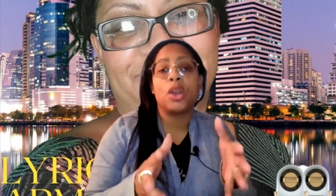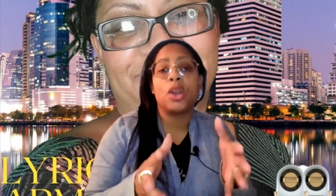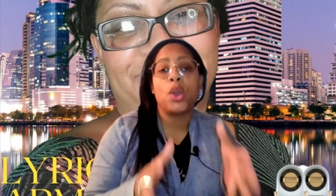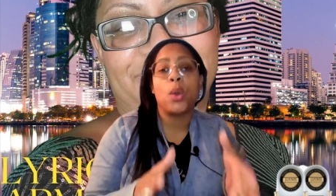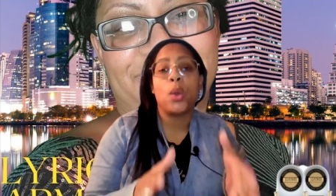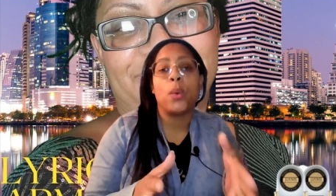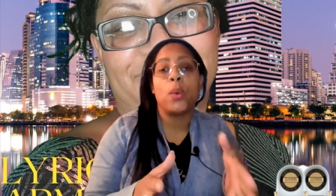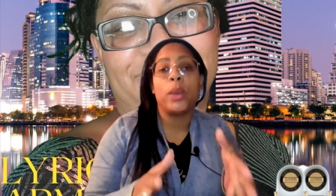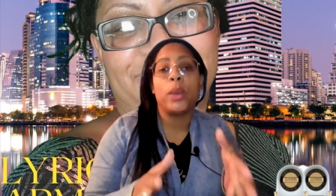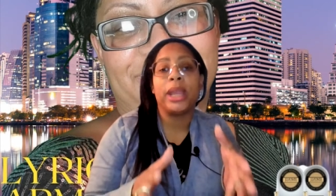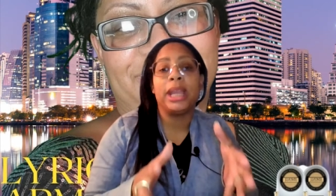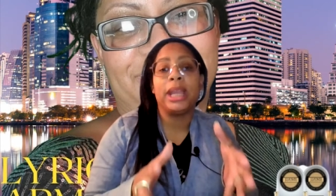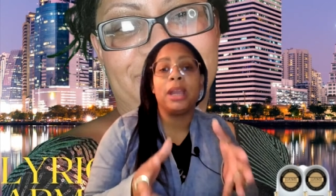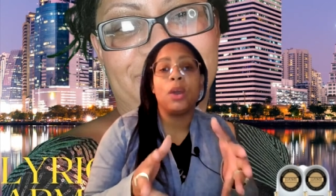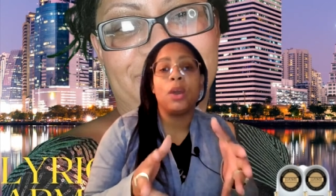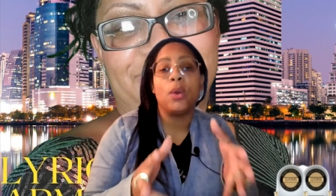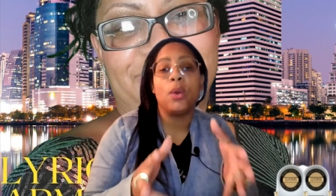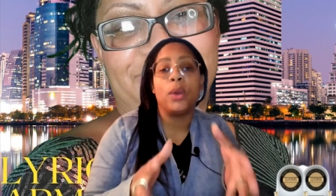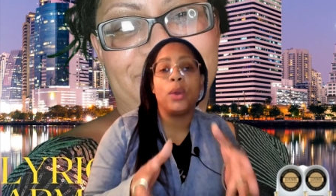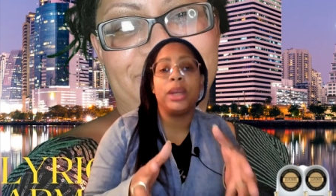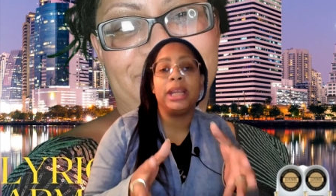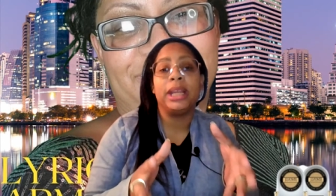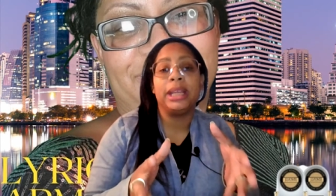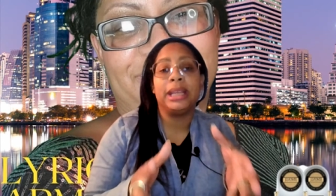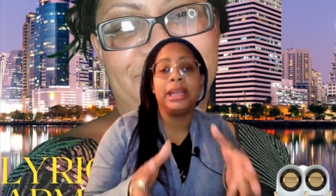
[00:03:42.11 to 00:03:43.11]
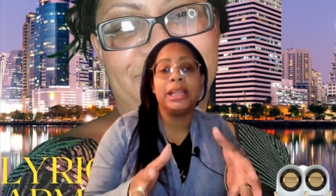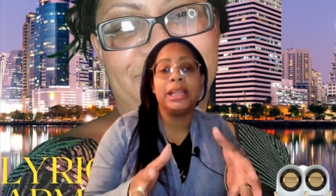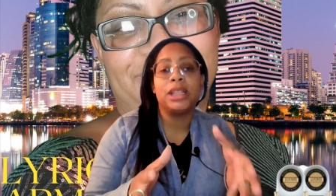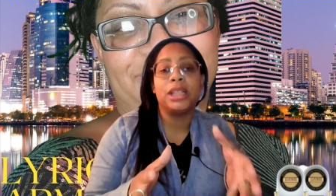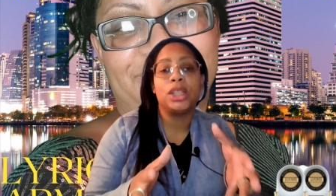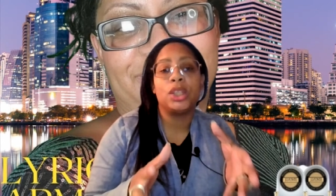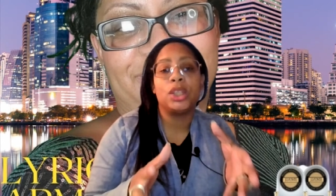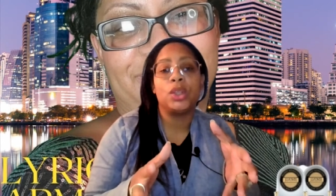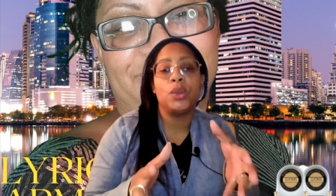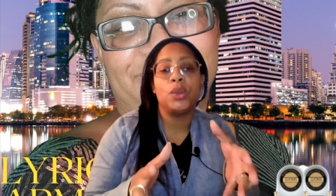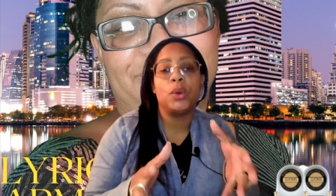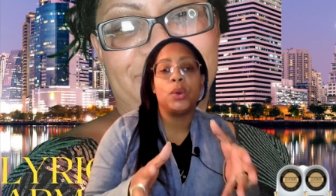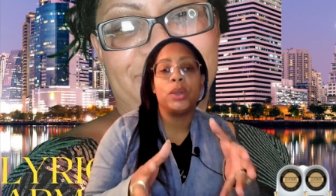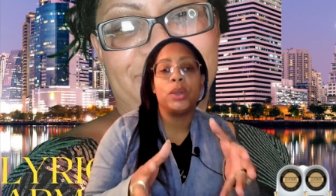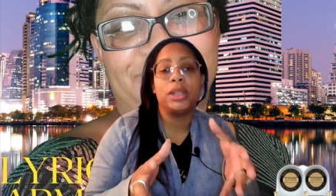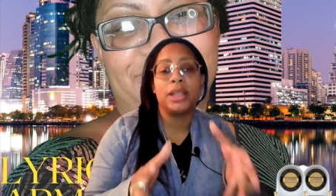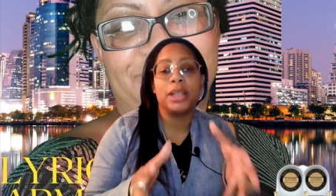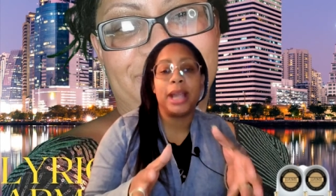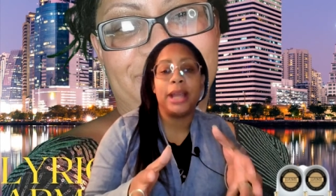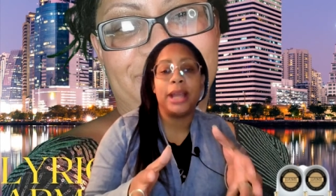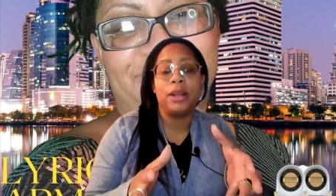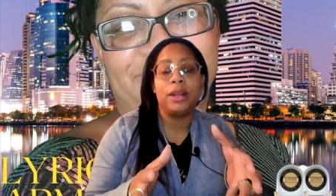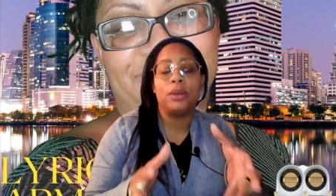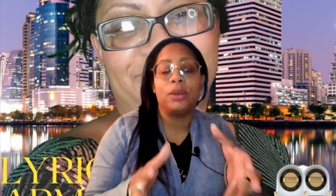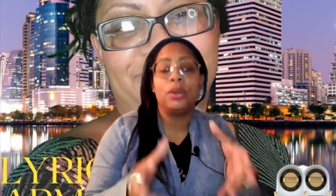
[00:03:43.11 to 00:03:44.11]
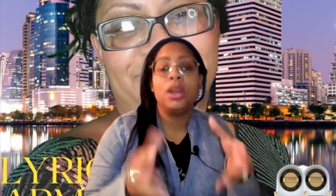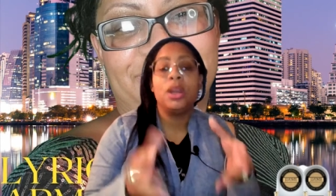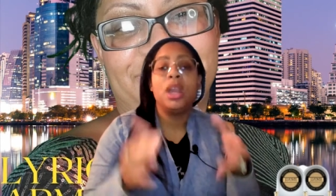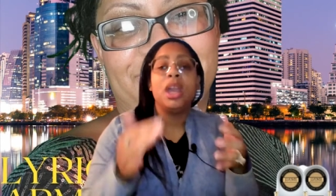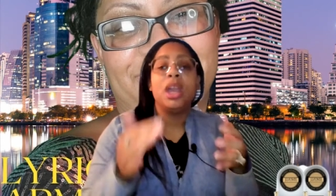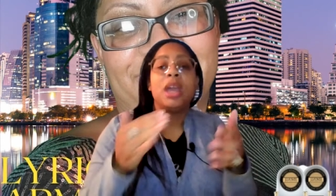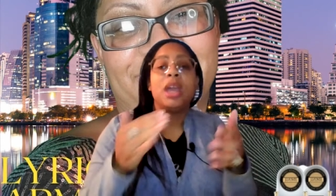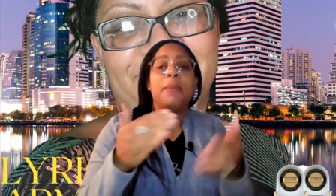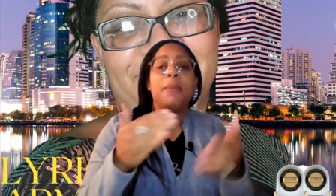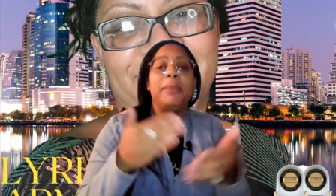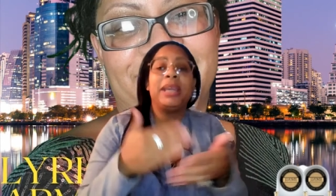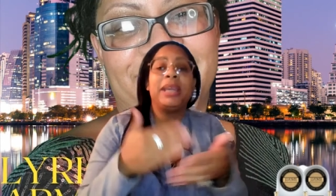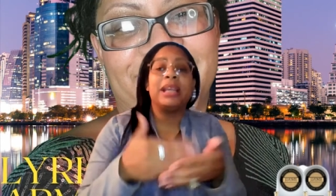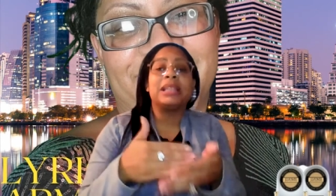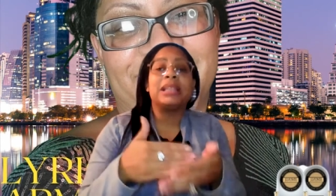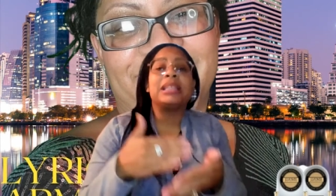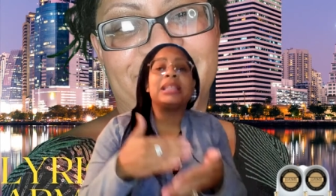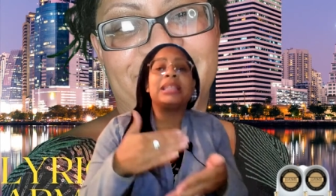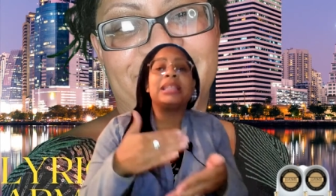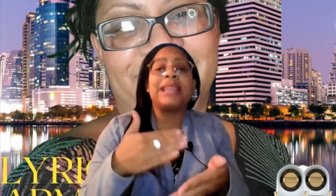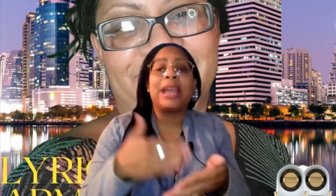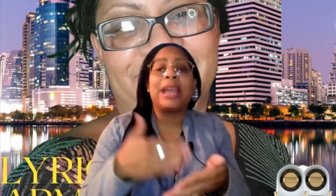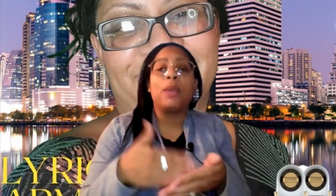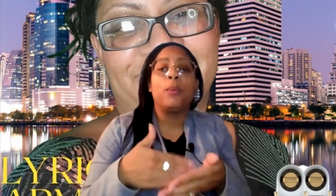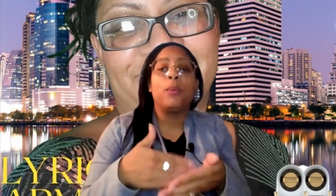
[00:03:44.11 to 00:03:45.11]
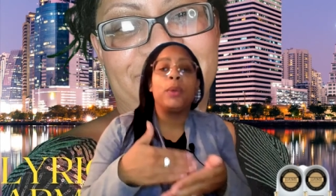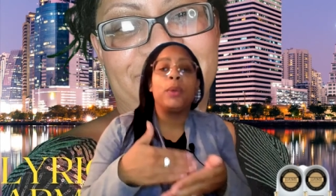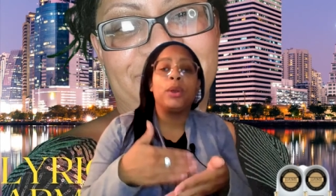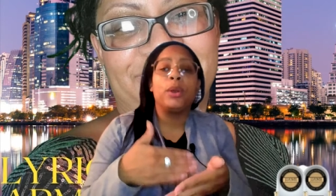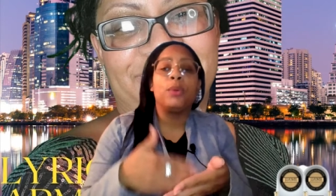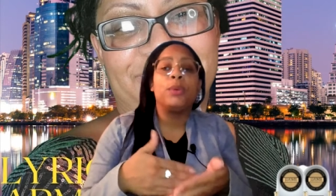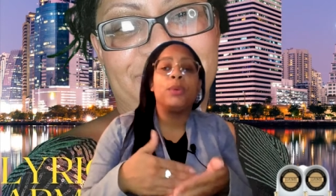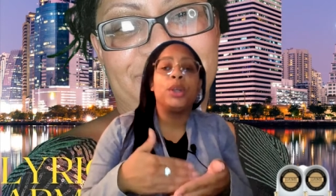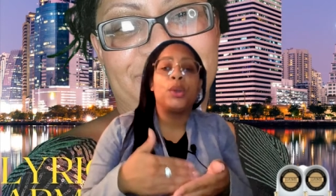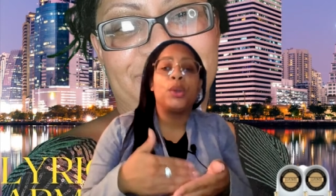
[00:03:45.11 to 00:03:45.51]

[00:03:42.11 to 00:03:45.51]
going on against your title, because they will